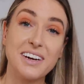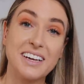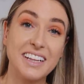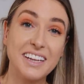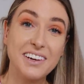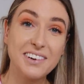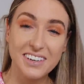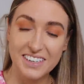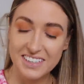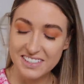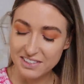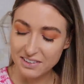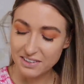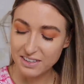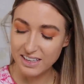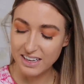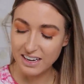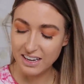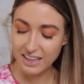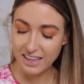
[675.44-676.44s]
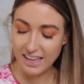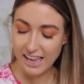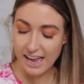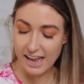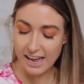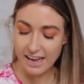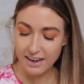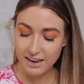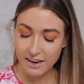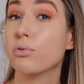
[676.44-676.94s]
quickly, we're gonna do a little
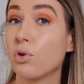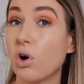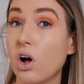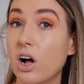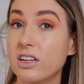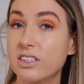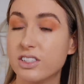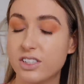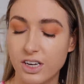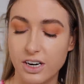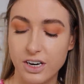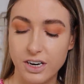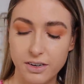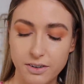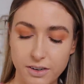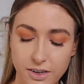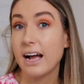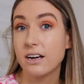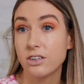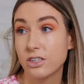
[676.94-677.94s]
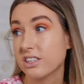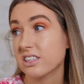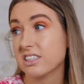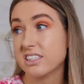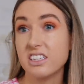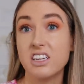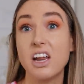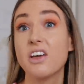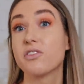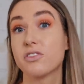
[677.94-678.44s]
uh, bronzer. Actually, this
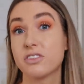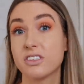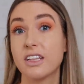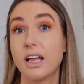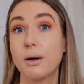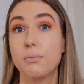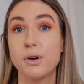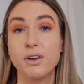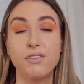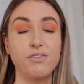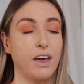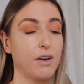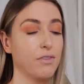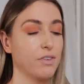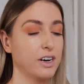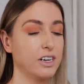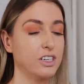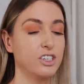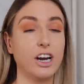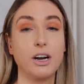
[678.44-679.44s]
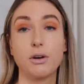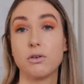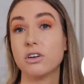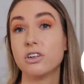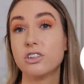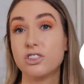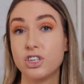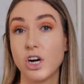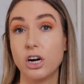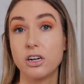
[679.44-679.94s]
is another celebrity favorite in
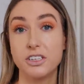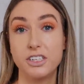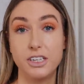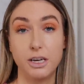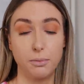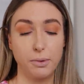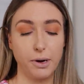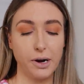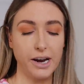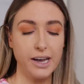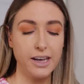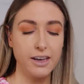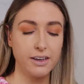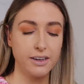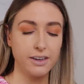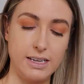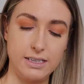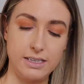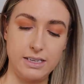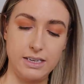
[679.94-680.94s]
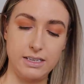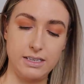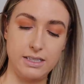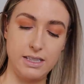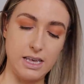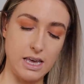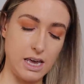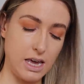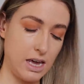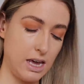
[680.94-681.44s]
general, Charlotte Tilbury. This is
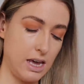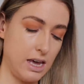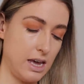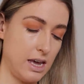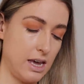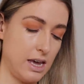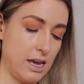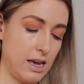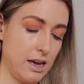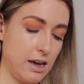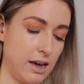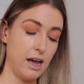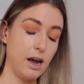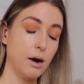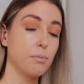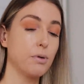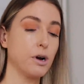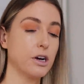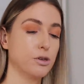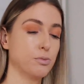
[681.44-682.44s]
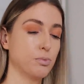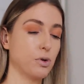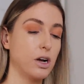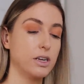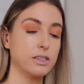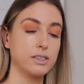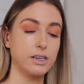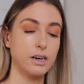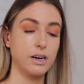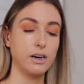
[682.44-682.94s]
the Airbrush
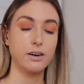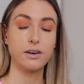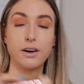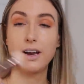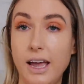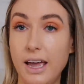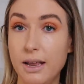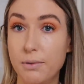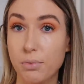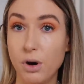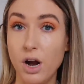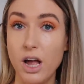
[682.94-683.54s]
Bronzer and